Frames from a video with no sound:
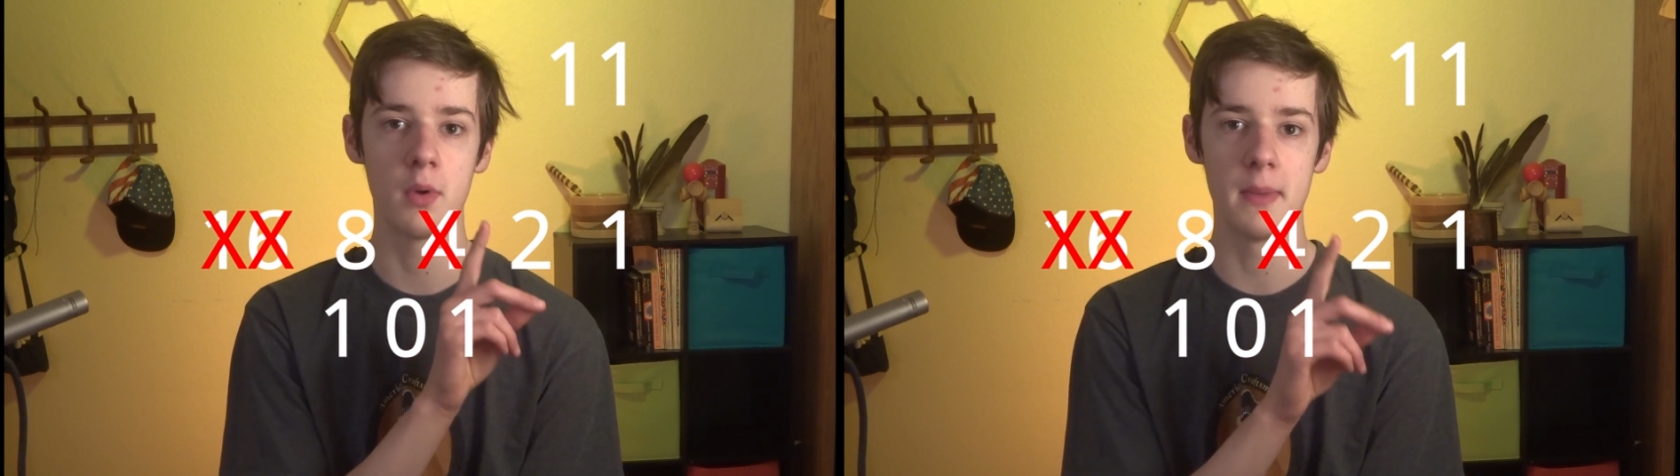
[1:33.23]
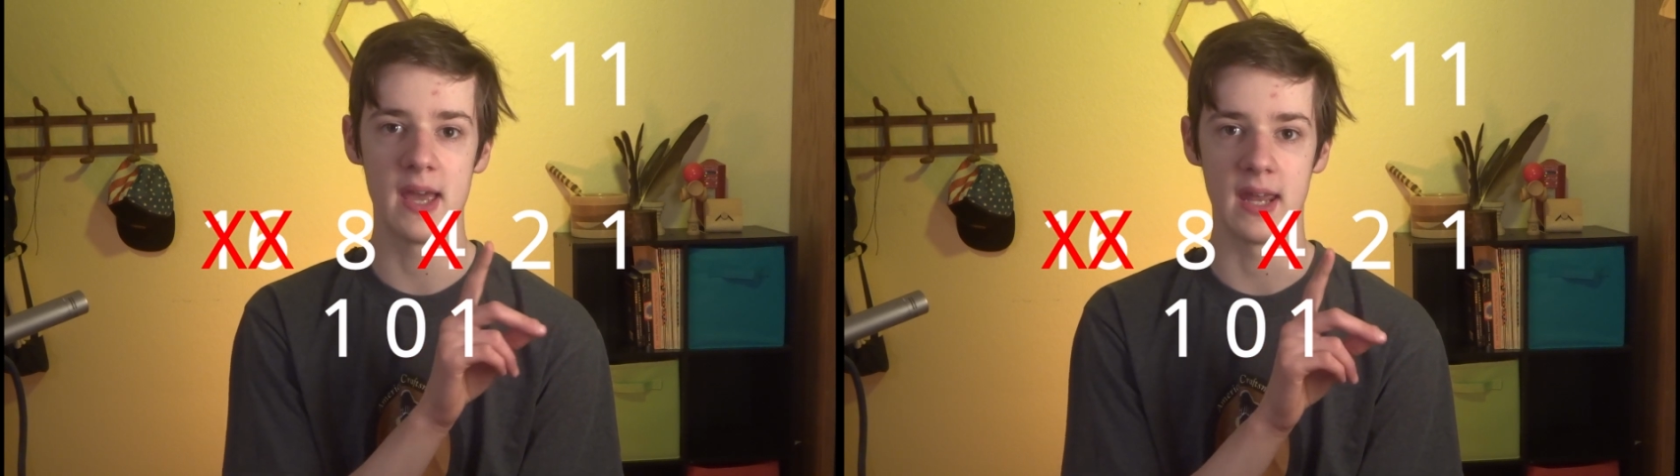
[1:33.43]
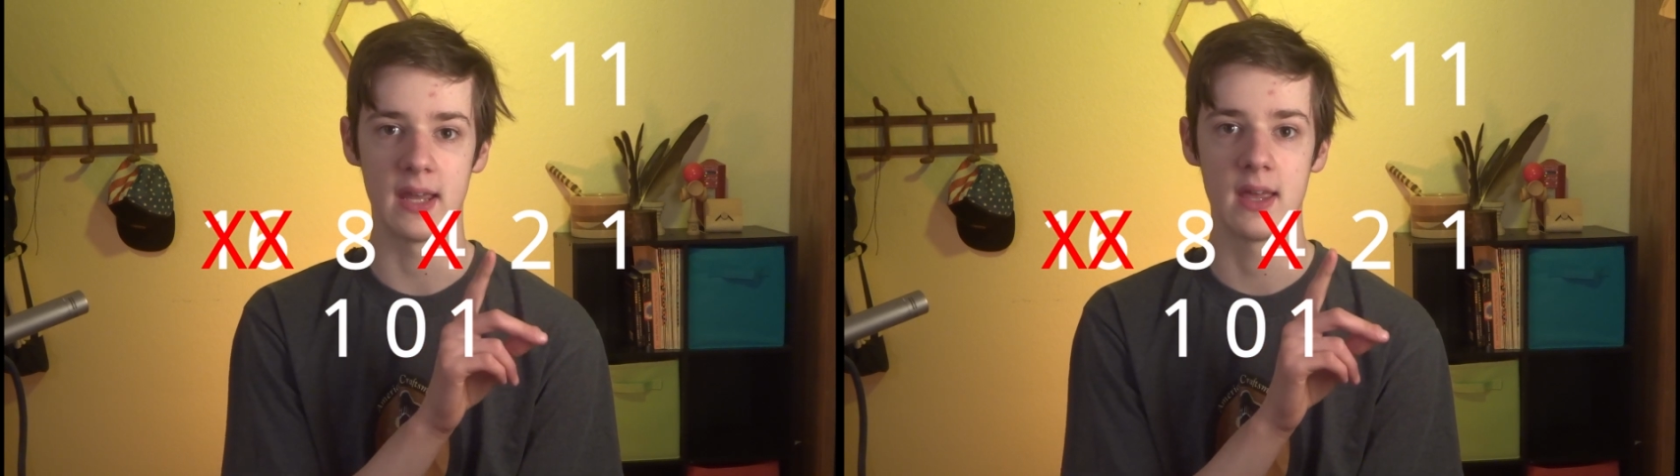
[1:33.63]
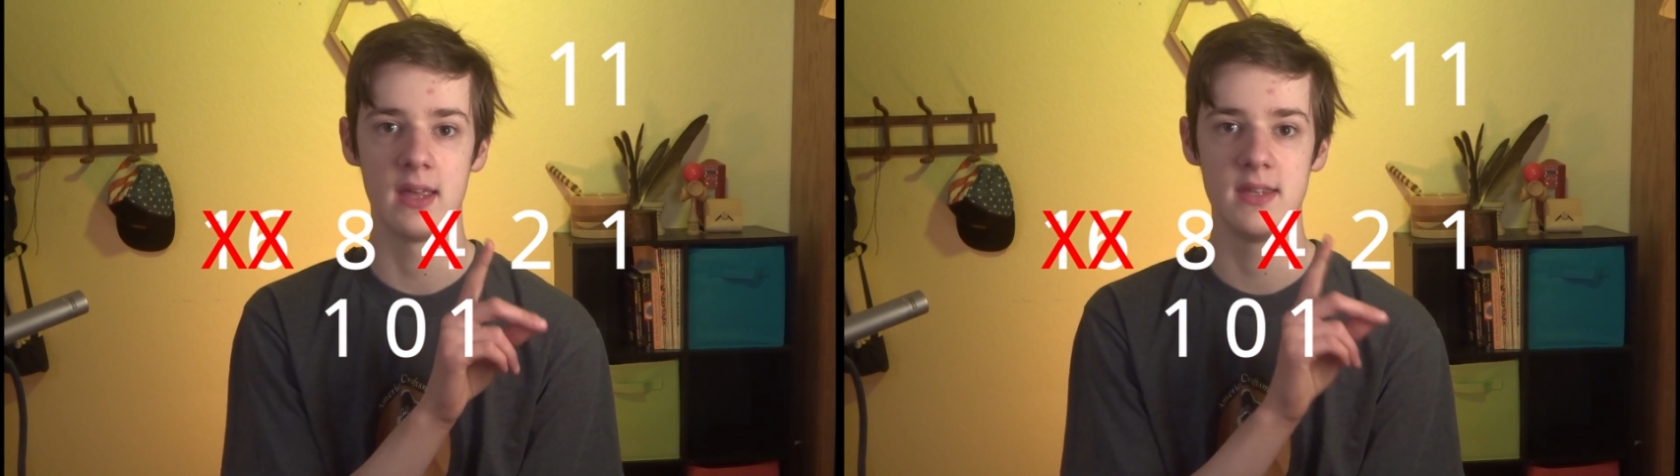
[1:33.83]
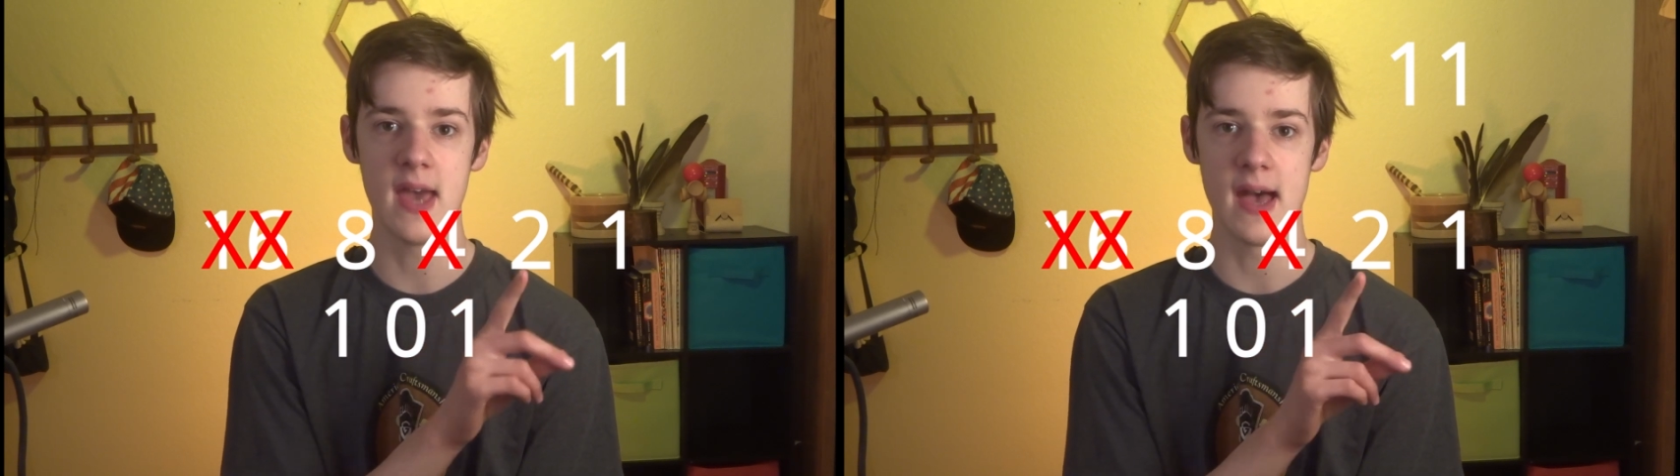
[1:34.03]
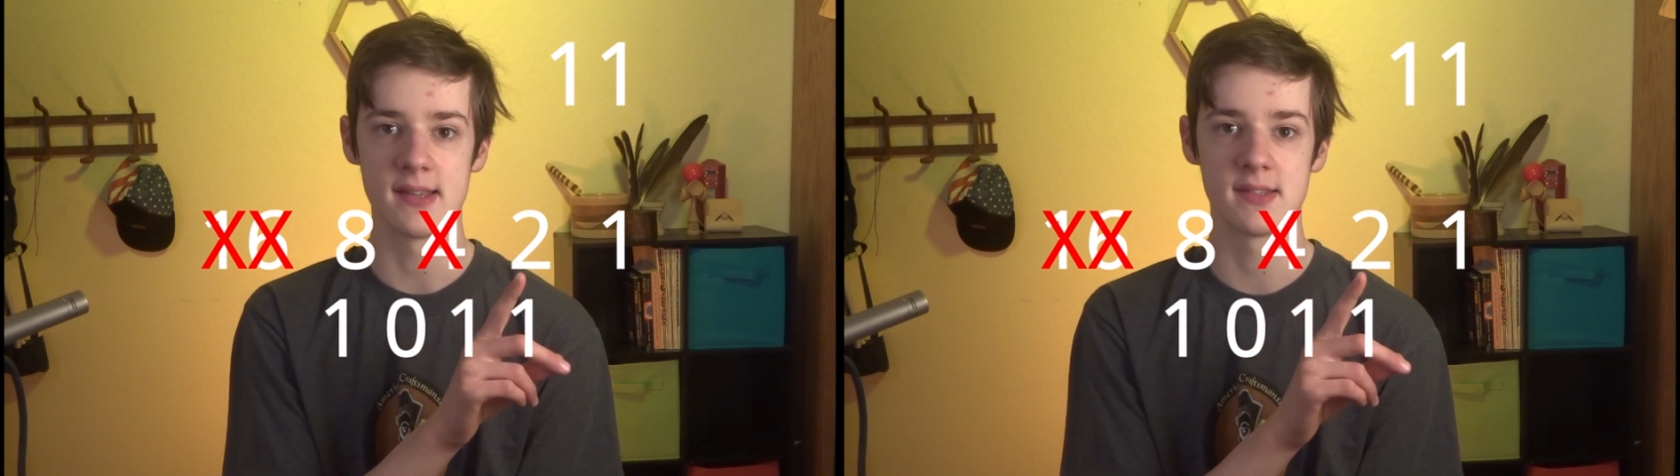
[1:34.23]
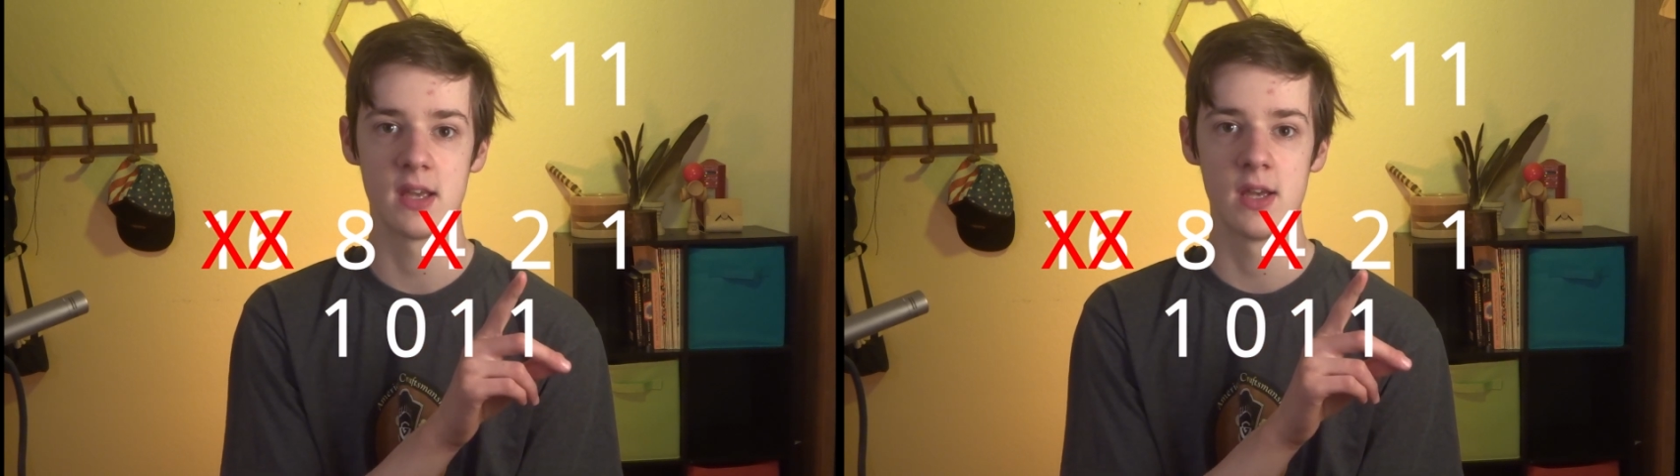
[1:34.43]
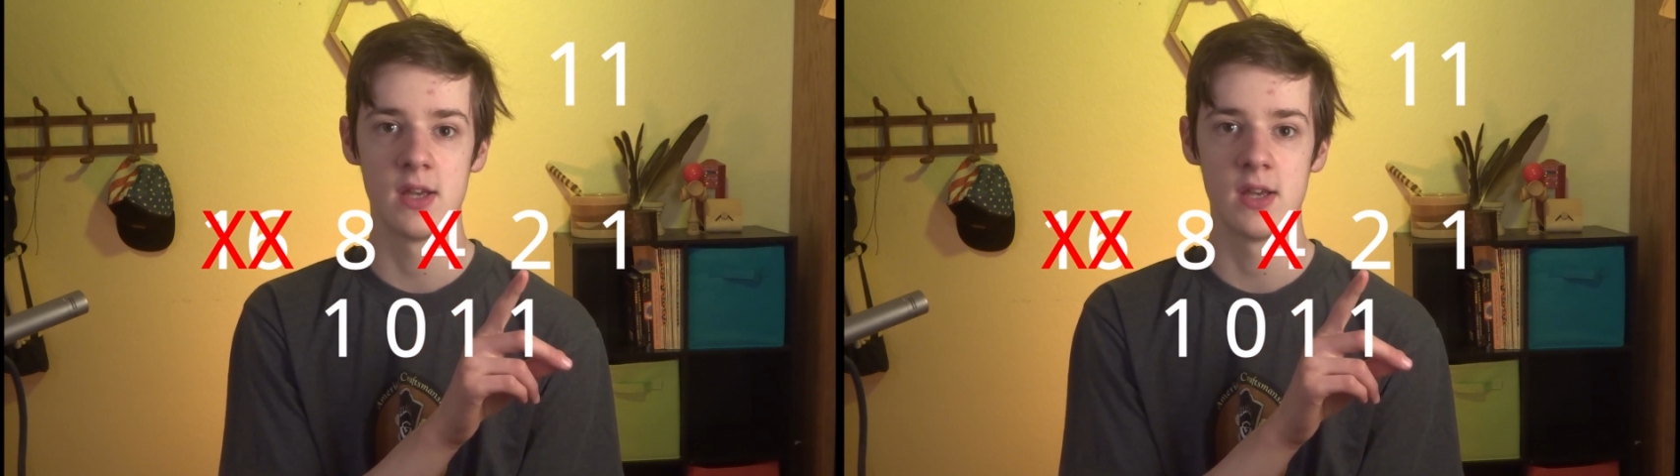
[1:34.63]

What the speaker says: remaining? Yes.